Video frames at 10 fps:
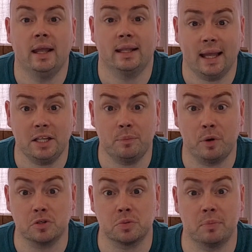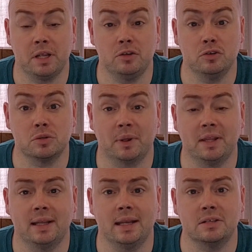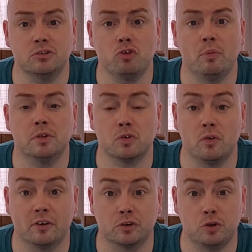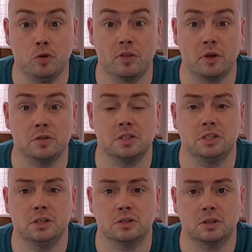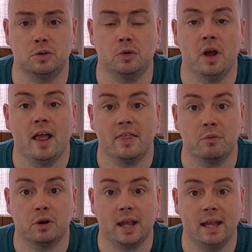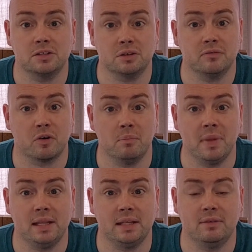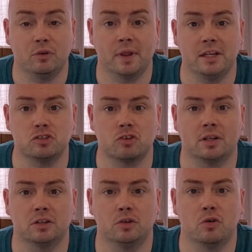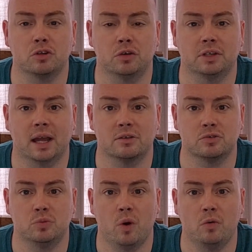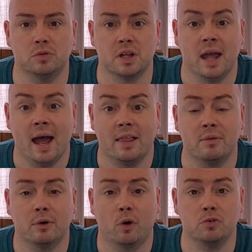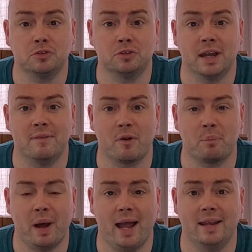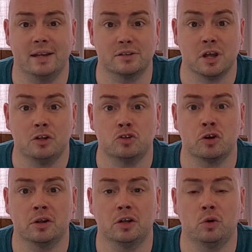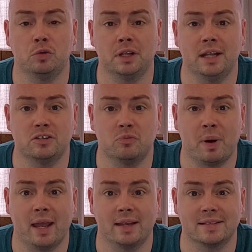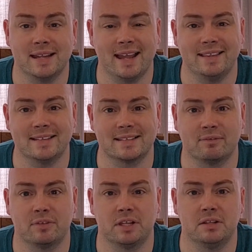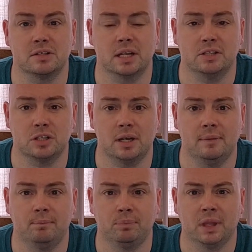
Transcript: Catapults were being used by the Greeks and Romans over 2,000 years ago. They were excellent for medieval knights trying to knock down castle walls, and they were also great for pirates during the golden age of piracy in the 17th century.